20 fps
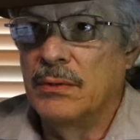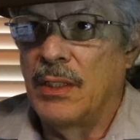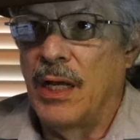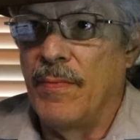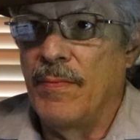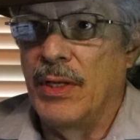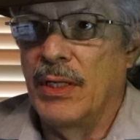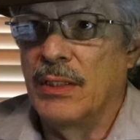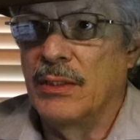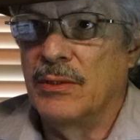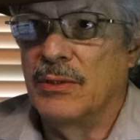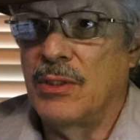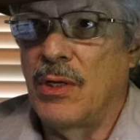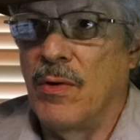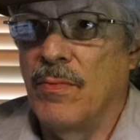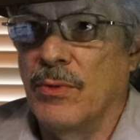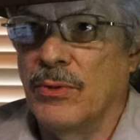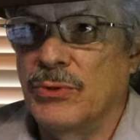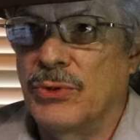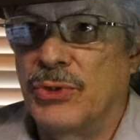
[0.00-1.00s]
I mean, it's
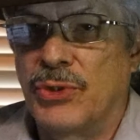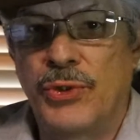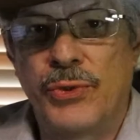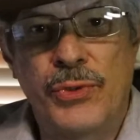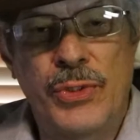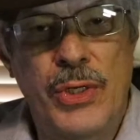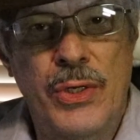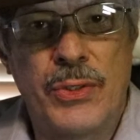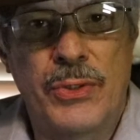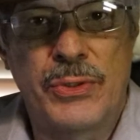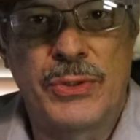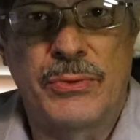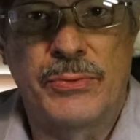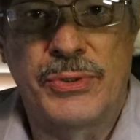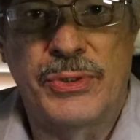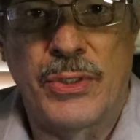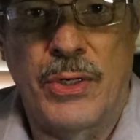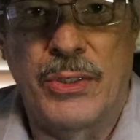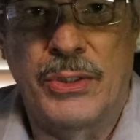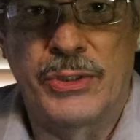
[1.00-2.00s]
almost two years of
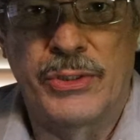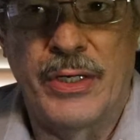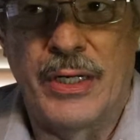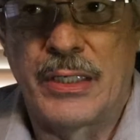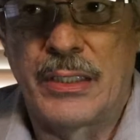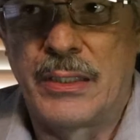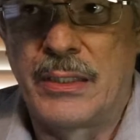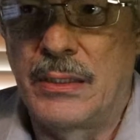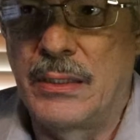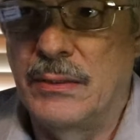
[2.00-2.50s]
Star Trek